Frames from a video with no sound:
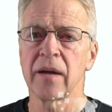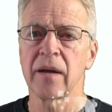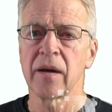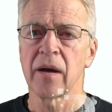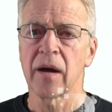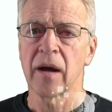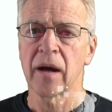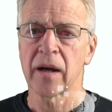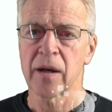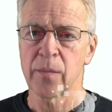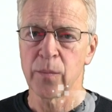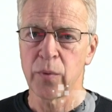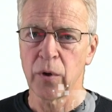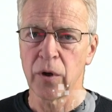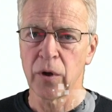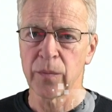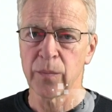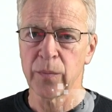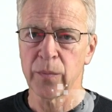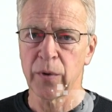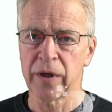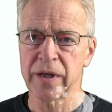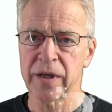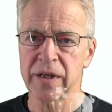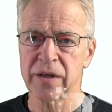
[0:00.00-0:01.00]
An important
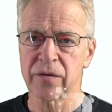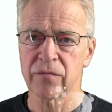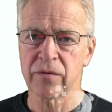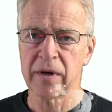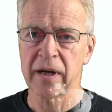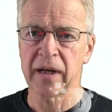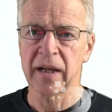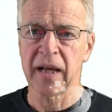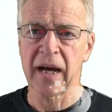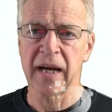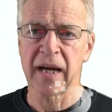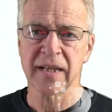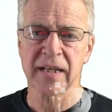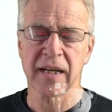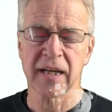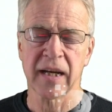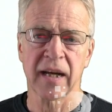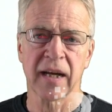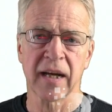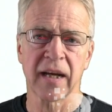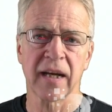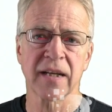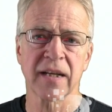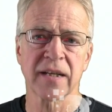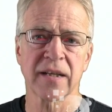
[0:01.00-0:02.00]
point to realize here
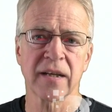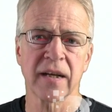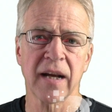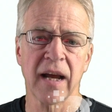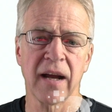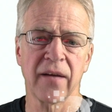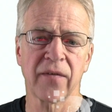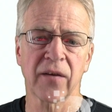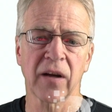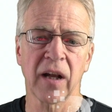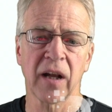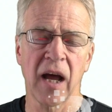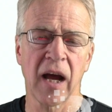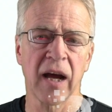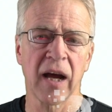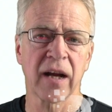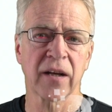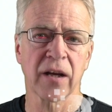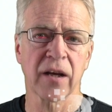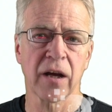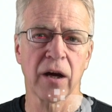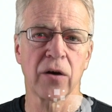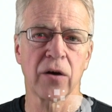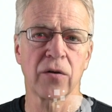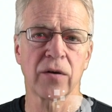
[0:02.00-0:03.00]
is that if client
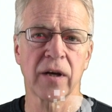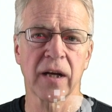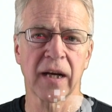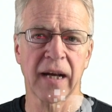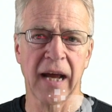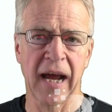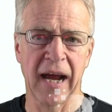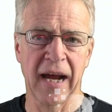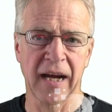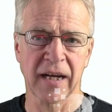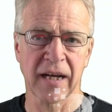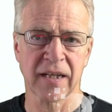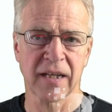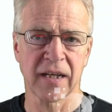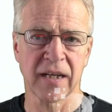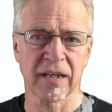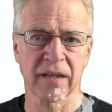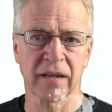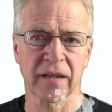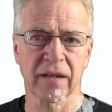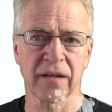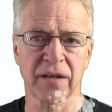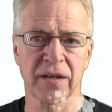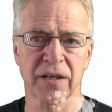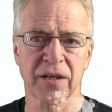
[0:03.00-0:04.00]
code can access a
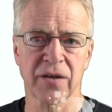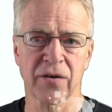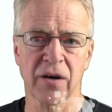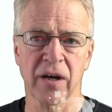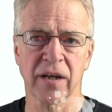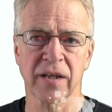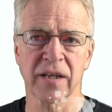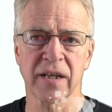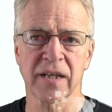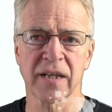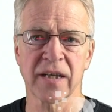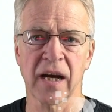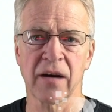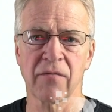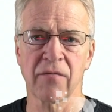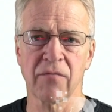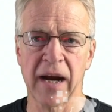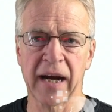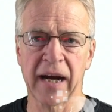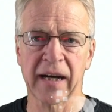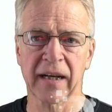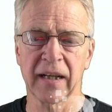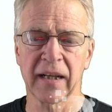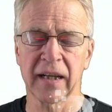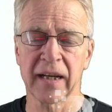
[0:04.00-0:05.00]
constructor
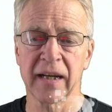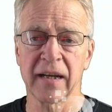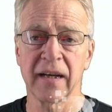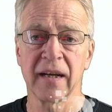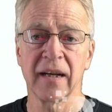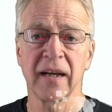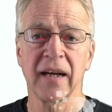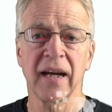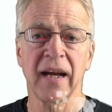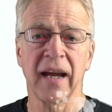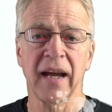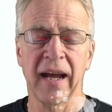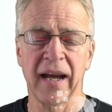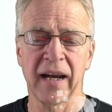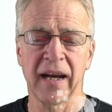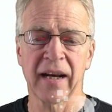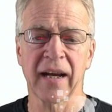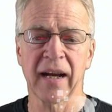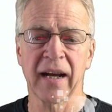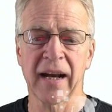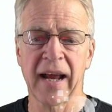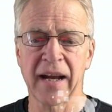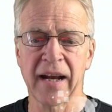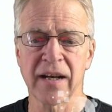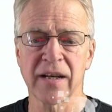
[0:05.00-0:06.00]
directly, it
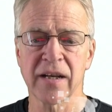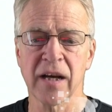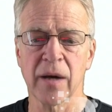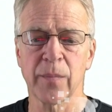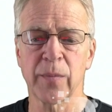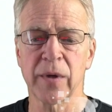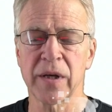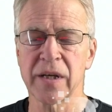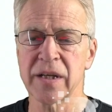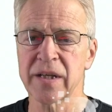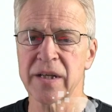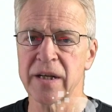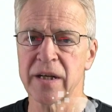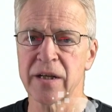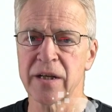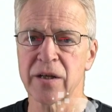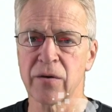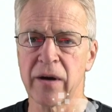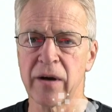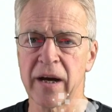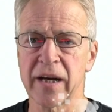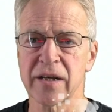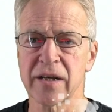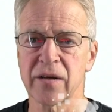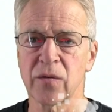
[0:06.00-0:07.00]
can end up in a
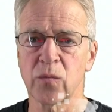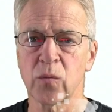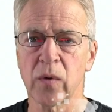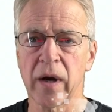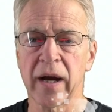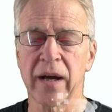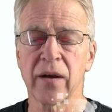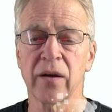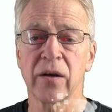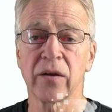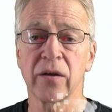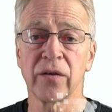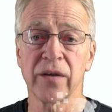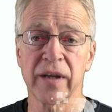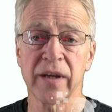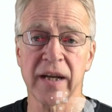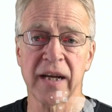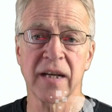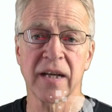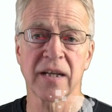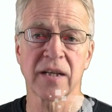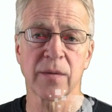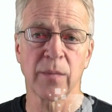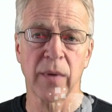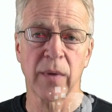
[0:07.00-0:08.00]
situation where you'll
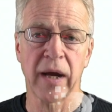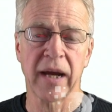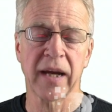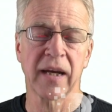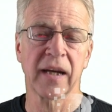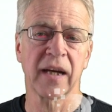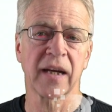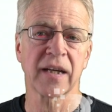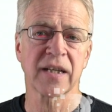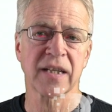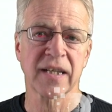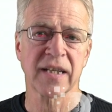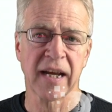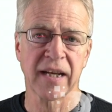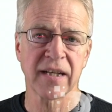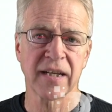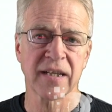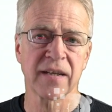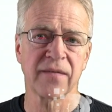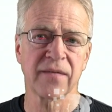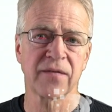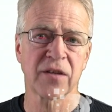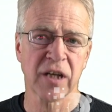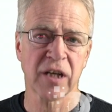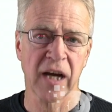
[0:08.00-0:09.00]
need to make
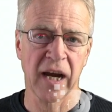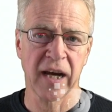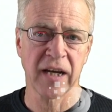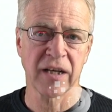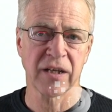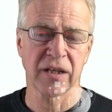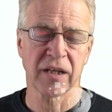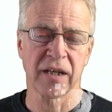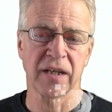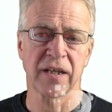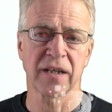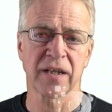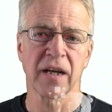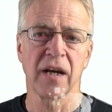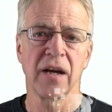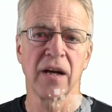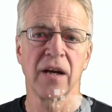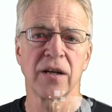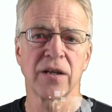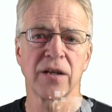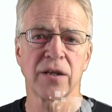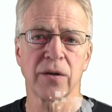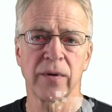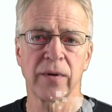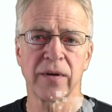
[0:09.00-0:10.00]
extensive changes
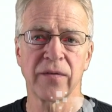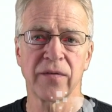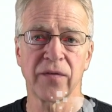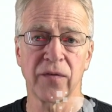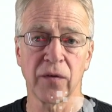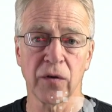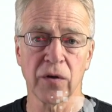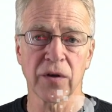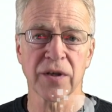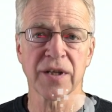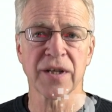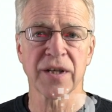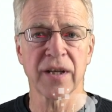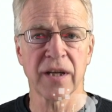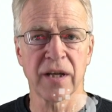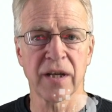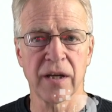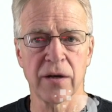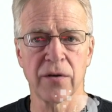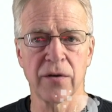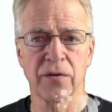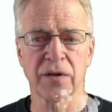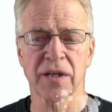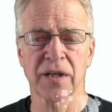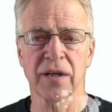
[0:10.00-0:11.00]
to enforce the
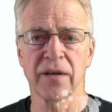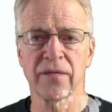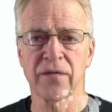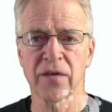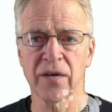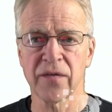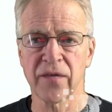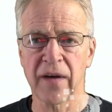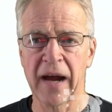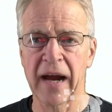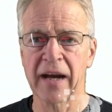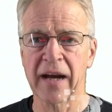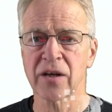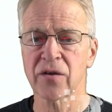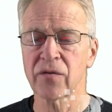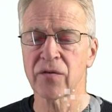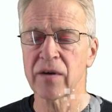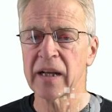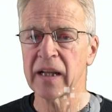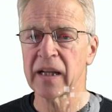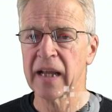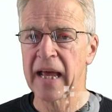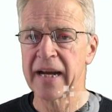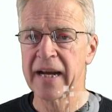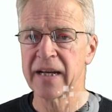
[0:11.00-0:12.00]
use of the factory
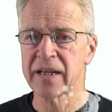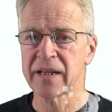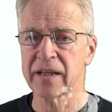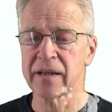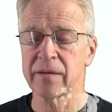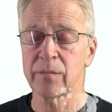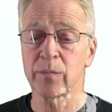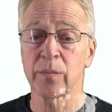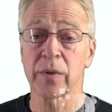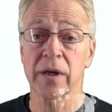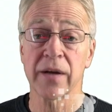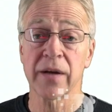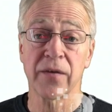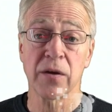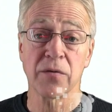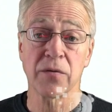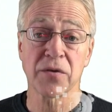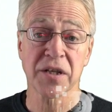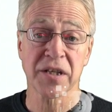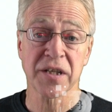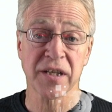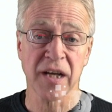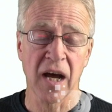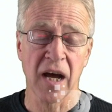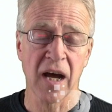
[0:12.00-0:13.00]
later. But if you
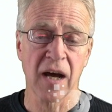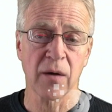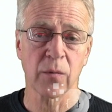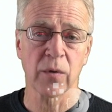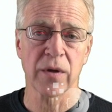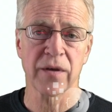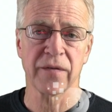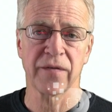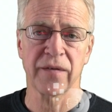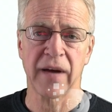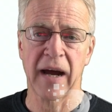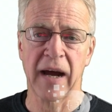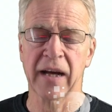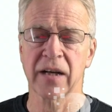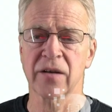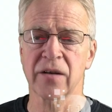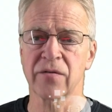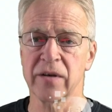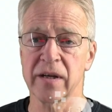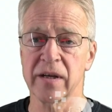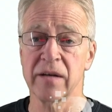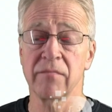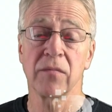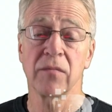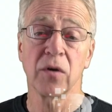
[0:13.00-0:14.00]
start with a
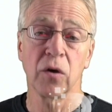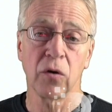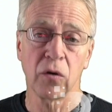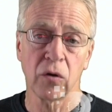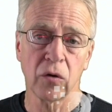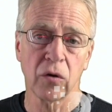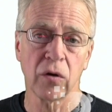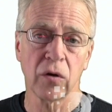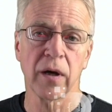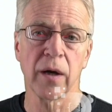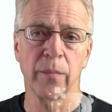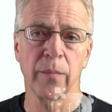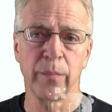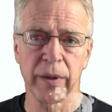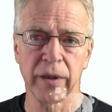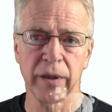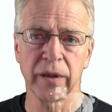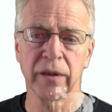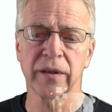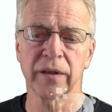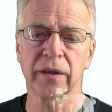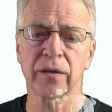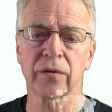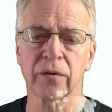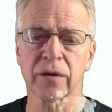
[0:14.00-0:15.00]
factory, or a
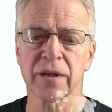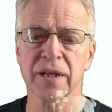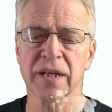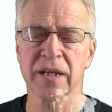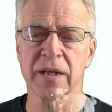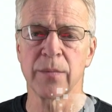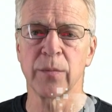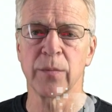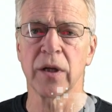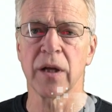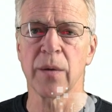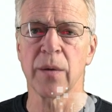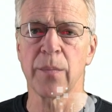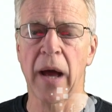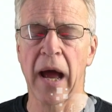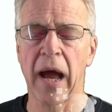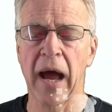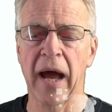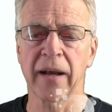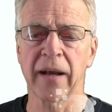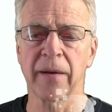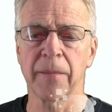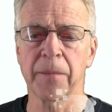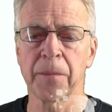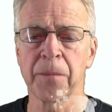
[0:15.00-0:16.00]
builder or similar
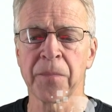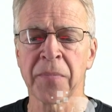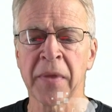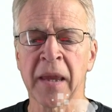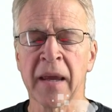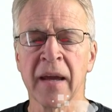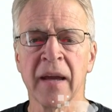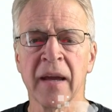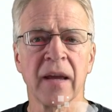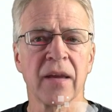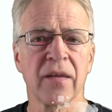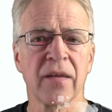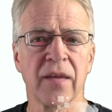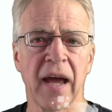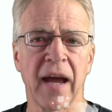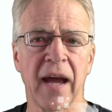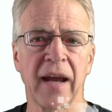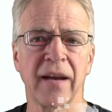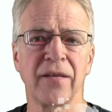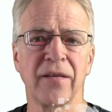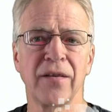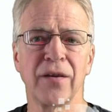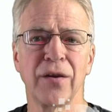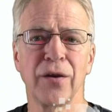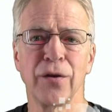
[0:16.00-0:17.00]
pattern,
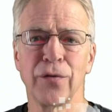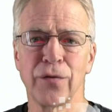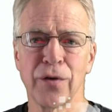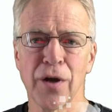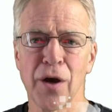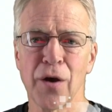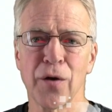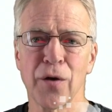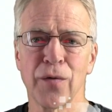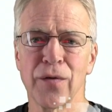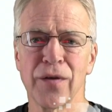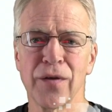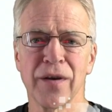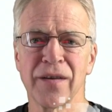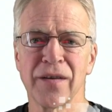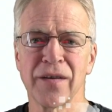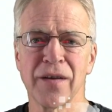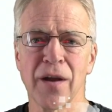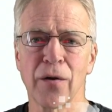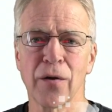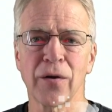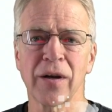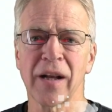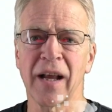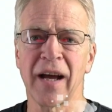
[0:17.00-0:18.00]
then you know that no
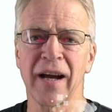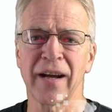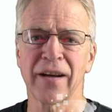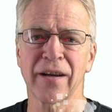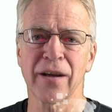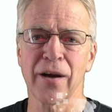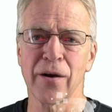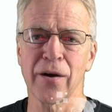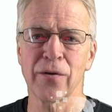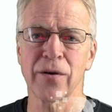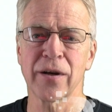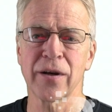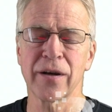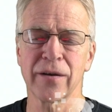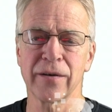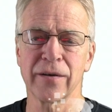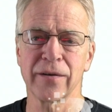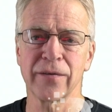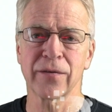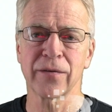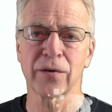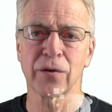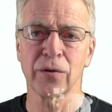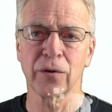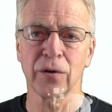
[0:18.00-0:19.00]
client code can have
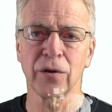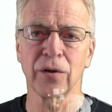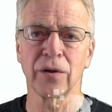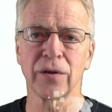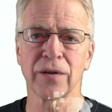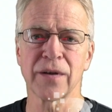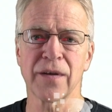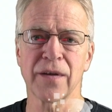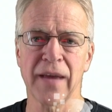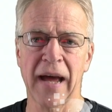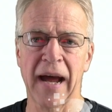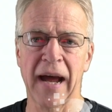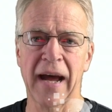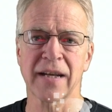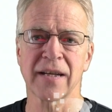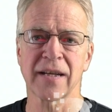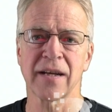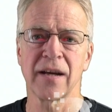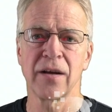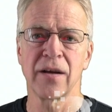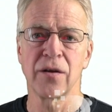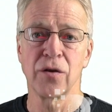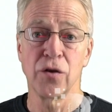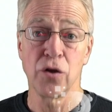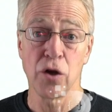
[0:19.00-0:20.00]
called that
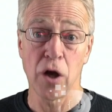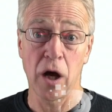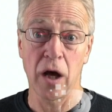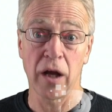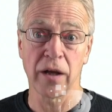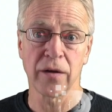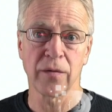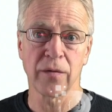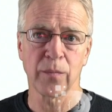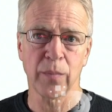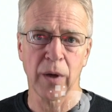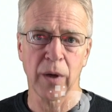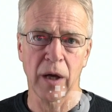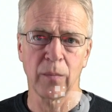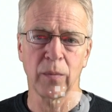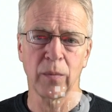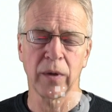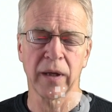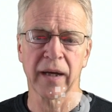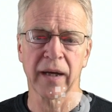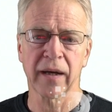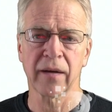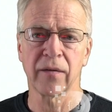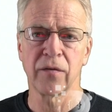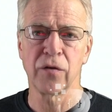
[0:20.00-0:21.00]

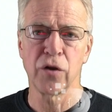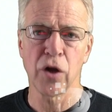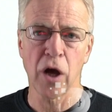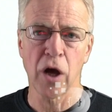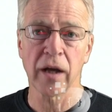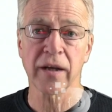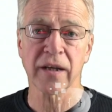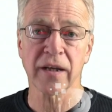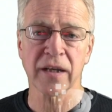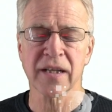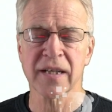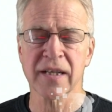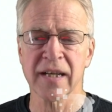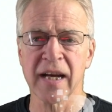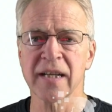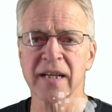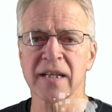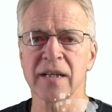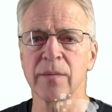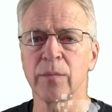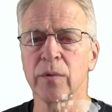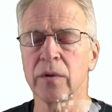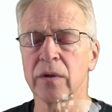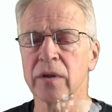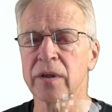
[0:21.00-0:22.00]
non-public,
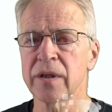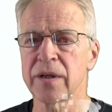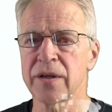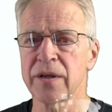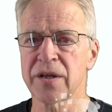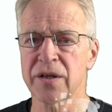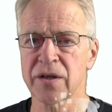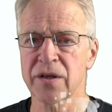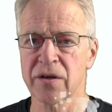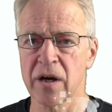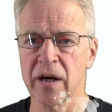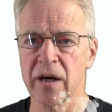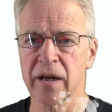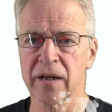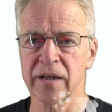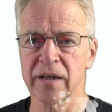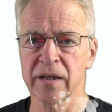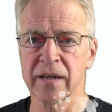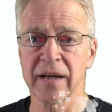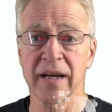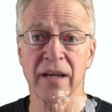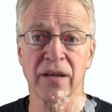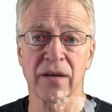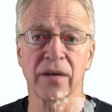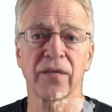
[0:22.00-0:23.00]
non-accessible constructor
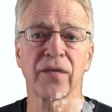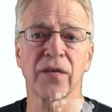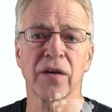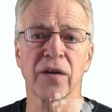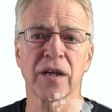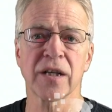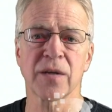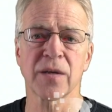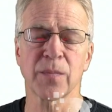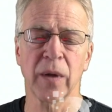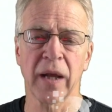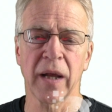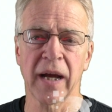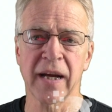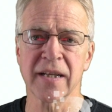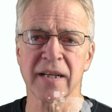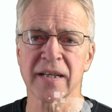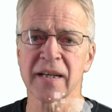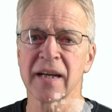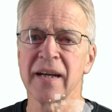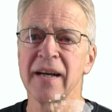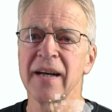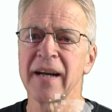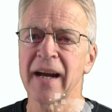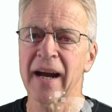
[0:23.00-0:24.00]
in the first place,
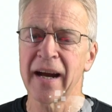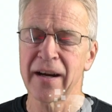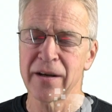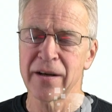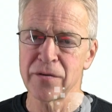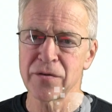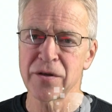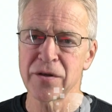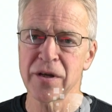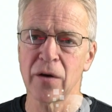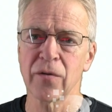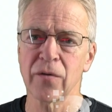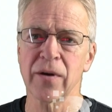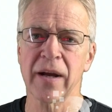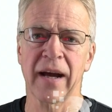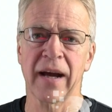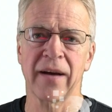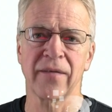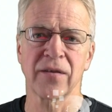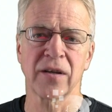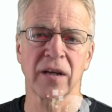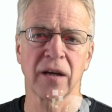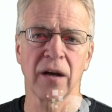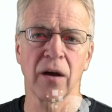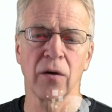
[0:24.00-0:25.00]
and you don't have
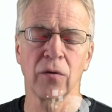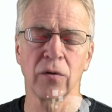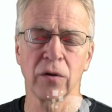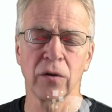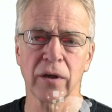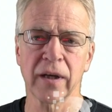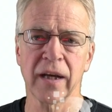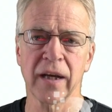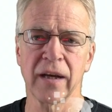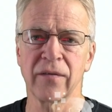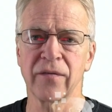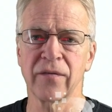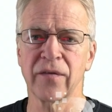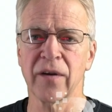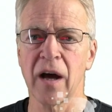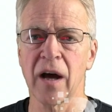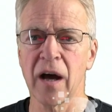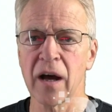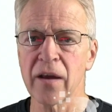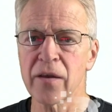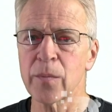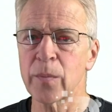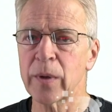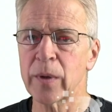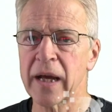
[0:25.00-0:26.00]
to go looking for
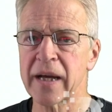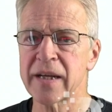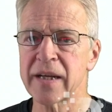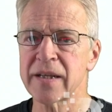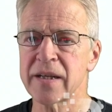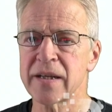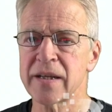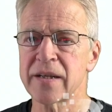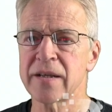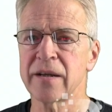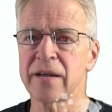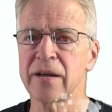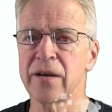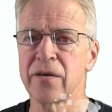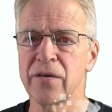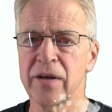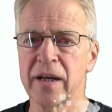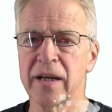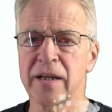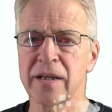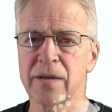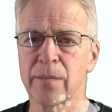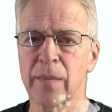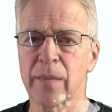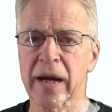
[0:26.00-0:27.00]
other places that you need
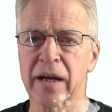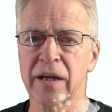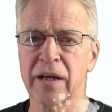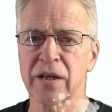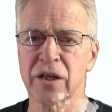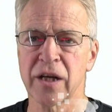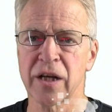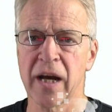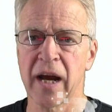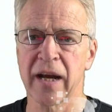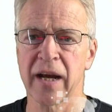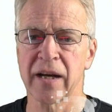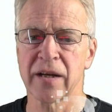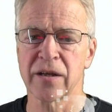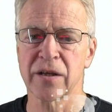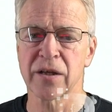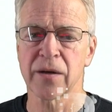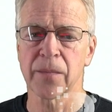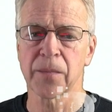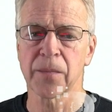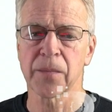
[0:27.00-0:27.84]
to make a change.